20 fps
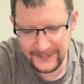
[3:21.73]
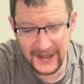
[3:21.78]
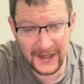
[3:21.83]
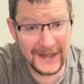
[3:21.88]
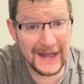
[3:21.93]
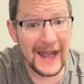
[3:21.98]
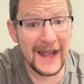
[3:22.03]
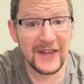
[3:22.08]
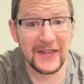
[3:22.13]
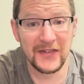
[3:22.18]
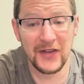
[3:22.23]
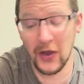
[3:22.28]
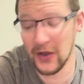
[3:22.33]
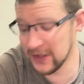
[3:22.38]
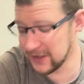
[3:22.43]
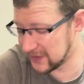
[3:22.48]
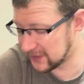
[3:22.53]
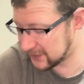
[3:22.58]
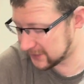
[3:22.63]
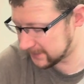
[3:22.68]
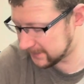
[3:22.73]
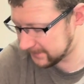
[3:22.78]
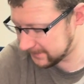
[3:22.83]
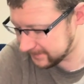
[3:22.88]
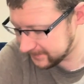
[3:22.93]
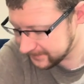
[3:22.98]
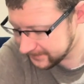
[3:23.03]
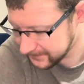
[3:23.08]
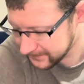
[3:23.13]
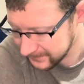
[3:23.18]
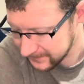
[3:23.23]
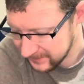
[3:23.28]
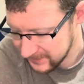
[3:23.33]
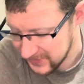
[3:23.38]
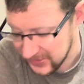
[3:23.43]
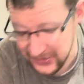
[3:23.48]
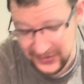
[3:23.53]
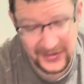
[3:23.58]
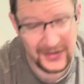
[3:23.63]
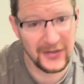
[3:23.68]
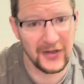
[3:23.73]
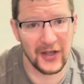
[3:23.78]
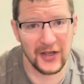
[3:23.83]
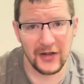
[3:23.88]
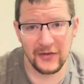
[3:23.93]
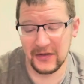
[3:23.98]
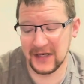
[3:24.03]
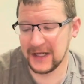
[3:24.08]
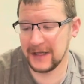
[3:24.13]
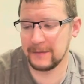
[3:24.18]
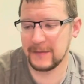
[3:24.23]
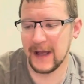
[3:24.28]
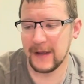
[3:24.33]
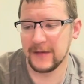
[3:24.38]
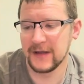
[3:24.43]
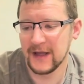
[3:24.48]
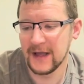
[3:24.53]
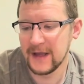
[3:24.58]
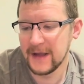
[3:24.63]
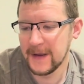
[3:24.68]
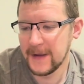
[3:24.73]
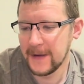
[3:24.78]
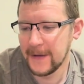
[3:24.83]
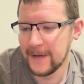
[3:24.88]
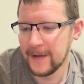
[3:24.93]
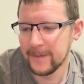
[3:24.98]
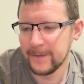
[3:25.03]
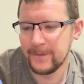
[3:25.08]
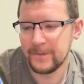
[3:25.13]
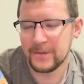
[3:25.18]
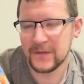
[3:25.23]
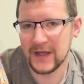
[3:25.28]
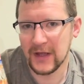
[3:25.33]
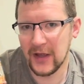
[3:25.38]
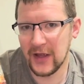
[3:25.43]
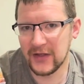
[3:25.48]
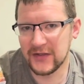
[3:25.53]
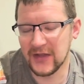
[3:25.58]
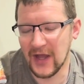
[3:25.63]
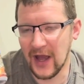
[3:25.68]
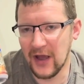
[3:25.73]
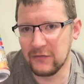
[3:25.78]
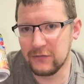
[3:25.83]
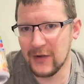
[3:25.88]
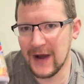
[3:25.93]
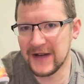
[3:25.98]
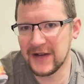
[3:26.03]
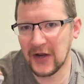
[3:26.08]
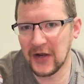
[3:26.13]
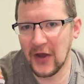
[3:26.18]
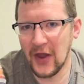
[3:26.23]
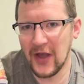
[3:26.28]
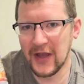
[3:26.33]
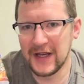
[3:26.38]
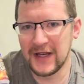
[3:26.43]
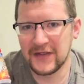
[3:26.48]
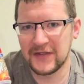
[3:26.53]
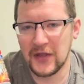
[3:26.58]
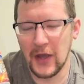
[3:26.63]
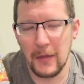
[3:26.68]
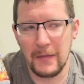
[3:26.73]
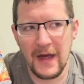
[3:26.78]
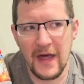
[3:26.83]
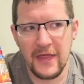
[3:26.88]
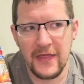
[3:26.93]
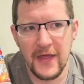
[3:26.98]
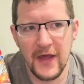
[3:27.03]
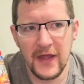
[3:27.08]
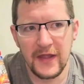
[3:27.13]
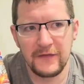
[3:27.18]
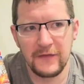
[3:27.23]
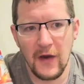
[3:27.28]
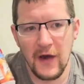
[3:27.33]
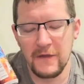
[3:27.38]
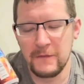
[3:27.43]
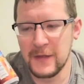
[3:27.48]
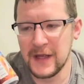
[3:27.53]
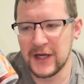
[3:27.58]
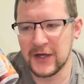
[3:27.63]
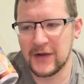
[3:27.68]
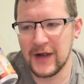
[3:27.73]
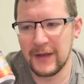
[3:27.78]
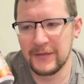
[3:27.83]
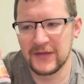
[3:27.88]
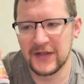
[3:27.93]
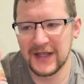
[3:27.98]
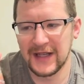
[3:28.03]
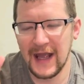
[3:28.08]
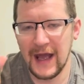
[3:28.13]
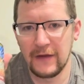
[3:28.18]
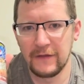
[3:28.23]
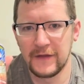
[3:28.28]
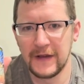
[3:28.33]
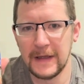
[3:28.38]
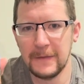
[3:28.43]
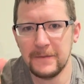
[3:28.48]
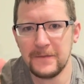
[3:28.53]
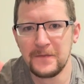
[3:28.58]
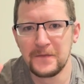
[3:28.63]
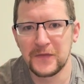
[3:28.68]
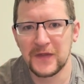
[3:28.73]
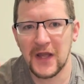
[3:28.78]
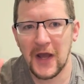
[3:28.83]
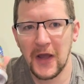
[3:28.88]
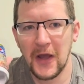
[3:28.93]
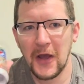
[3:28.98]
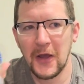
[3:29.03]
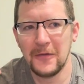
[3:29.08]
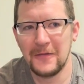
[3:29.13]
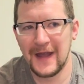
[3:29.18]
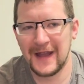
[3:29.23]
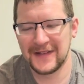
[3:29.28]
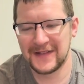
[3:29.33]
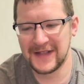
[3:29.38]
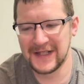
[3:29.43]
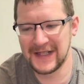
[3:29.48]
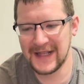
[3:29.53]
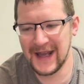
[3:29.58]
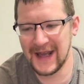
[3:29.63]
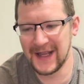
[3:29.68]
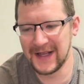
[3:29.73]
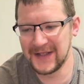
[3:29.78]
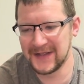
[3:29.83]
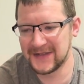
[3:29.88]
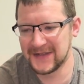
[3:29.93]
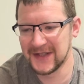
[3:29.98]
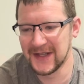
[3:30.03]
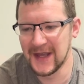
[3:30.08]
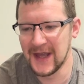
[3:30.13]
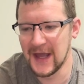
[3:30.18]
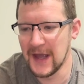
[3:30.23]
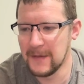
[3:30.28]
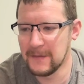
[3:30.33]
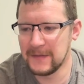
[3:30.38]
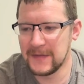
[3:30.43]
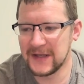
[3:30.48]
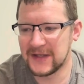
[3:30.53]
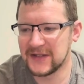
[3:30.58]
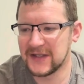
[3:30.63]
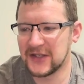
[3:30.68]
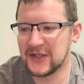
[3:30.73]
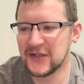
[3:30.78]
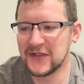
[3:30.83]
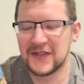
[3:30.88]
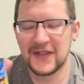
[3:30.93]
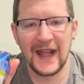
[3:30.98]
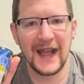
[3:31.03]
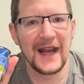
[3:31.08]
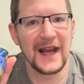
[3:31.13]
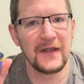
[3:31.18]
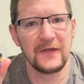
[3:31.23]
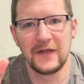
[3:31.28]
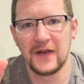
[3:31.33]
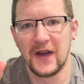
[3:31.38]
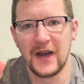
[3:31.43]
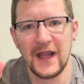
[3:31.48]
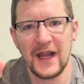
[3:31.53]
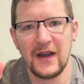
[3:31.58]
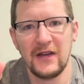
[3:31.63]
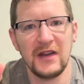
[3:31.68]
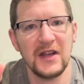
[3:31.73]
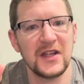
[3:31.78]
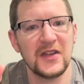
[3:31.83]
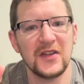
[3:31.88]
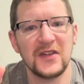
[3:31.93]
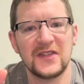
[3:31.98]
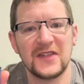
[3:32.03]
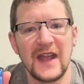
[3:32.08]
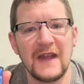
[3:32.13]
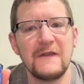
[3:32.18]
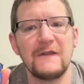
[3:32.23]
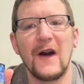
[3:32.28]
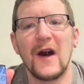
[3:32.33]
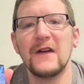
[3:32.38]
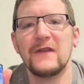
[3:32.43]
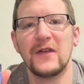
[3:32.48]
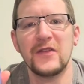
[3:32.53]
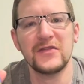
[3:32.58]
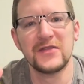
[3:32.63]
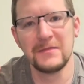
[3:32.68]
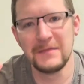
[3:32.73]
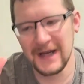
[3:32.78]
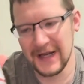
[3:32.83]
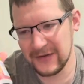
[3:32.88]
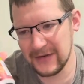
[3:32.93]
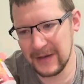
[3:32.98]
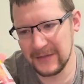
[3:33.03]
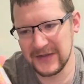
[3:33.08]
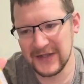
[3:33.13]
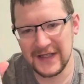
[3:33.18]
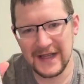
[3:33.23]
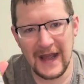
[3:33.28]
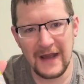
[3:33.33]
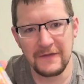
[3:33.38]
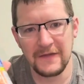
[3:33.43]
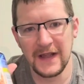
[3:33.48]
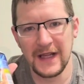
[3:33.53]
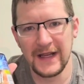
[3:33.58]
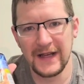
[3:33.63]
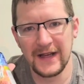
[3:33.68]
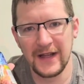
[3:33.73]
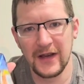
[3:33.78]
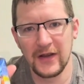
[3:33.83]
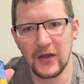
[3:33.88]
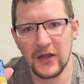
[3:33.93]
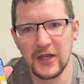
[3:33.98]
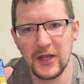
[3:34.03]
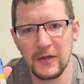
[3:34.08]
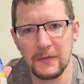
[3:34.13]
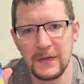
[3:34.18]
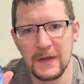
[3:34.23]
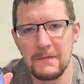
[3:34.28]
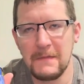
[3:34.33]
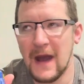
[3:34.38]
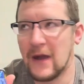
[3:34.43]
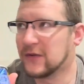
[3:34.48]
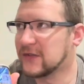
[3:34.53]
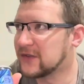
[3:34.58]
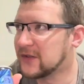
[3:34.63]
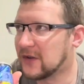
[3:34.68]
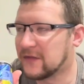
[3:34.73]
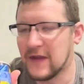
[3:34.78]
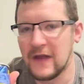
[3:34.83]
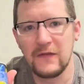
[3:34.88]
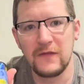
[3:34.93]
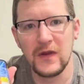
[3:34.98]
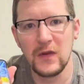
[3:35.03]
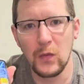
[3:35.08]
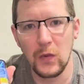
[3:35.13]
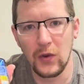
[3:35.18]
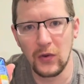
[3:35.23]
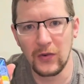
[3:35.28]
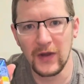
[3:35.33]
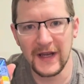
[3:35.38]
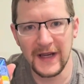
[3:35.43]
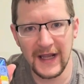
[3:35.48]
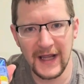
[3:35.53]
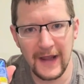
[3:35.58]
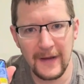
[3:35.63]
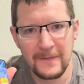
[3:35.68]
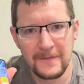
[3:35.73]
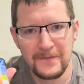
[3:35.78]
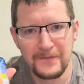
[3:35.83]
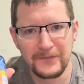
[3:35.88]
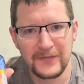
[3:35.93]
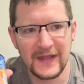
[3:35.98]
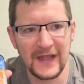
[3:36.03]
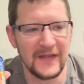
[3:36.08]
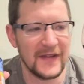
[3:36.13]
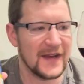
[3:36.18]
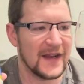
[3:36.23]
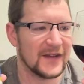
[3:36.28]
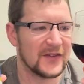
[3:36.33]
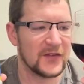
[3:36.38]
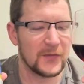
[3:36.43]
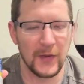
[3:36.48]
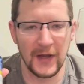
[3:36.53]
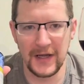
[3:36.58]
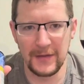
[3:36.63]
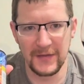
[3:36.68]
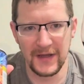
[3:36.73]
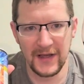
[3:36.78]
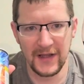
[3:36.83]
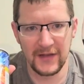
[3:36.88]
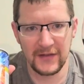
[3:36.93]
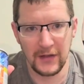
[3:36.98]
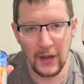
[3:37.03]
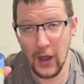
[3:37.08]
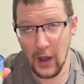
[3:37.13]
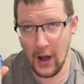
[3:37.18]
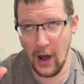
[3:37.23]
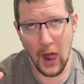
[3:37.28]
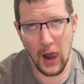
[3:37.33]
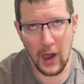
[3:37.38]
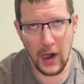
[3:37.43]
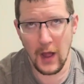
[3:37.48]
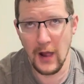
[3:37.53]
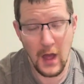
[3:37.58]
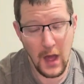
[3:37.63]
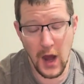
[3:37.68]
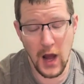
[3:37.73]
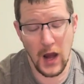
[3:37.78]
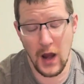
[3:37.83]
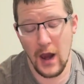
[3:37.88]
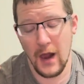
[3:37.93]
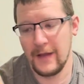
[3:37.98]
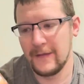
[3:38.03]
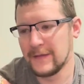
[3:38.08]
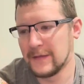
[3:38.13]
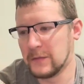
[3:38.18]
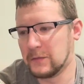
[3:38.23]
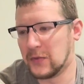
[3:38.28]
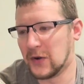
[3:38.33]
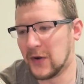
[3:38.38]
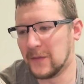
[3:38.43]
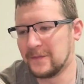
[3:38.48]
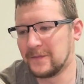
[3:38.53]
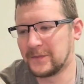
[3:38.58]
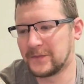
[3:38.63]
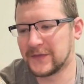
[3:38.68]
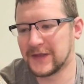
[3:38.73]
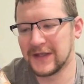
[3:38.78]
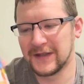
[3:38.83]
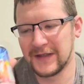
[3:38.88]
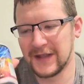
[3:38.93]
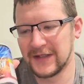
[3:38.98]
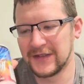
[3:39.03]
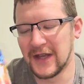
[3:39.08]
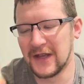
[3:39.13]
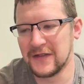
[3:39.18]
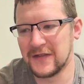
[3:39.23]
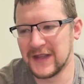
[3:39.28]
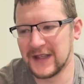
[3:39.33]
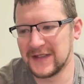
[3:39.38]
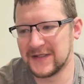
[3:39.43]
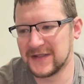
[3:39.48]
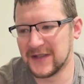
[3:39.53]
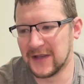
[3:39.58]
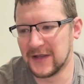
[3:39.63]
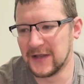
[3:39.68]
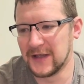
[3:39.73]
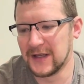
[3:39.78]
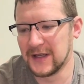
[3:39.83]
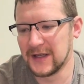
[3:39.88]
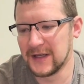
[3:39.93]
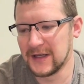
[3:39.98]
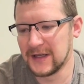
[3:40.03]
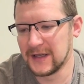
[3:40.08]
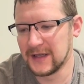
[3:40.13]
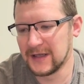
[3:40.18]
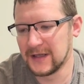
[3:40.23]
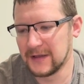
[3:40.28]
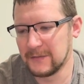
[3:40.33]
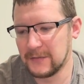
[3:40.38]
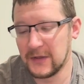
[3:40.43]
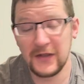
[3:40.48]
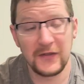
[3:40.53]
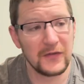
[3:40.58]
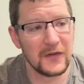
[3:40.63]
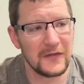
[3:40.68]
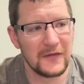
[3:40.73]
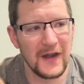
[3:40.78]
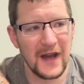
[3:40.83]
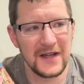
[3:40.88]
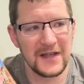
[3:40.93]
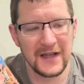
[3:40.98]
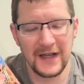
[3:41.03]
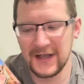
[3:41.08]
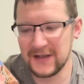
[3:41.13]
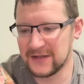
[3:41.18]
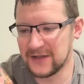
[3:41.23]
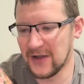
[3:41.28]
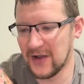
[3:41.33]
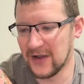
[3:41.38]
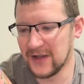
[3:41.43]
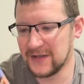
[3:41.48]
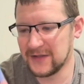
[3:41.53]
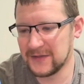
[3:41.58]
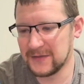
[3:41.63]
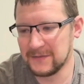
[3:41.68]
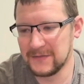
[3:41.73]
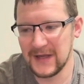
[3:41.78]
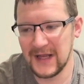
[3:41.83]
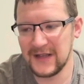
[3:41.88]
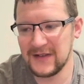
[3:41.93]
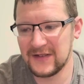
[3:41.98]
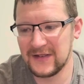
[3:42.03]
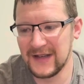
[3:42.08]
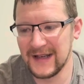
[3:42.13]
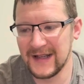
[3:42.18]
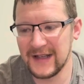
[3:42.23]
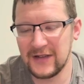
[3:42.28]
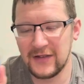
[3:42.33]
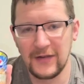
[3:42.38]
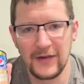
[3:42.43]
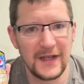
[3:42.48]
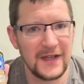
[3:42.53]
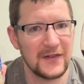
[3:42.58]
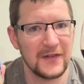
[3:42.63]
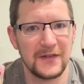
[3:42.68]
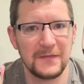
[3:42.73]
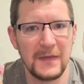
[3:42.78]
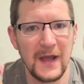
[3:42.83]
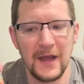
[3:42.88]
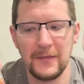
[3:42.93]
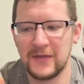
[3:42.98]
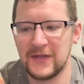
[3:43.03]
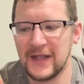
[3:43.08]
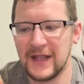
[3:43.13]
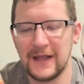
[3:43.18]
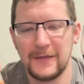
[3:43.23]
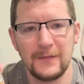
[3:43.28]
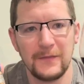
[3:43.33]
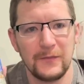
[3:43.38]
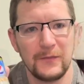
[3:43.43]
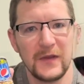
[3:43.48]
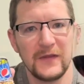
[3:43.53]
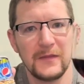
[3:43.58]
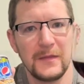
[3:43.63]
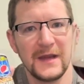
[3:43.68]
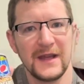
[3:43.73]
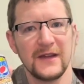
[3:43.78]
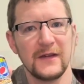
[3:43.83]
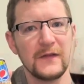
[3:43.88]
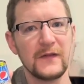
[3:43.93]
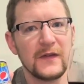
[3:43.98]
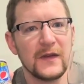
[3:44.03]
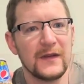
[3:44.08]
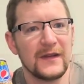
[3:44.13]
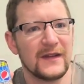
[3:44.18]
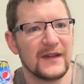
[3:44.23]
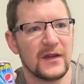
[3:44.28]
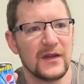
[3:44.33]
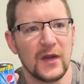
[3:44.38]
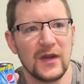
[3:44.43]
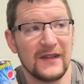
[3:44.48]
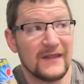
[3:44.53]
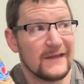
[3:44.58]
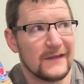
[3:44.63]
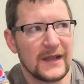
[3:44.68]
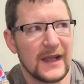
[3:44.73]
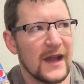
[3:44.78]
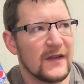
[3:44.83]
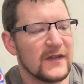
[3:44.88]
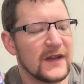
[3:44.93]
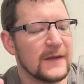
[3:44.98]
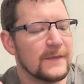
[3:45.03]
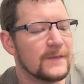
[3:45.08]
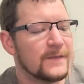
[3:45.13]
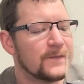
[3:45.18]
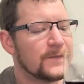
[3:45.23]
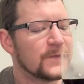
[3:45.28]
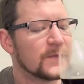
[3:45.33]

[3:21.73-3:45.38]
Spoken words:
Yeah, it's nice. Just like a really pep. I've read online it's got about 35 milligrams of caffeine. I hope that's the case because it could say a little on here. It could say 500 milligrams of caffeine and I could be bouncing off every wall in here in the next 20 minutes. But I don't think so. But it's refreshing. It's nice. It's literally just Pepsi with a bit of caffeine.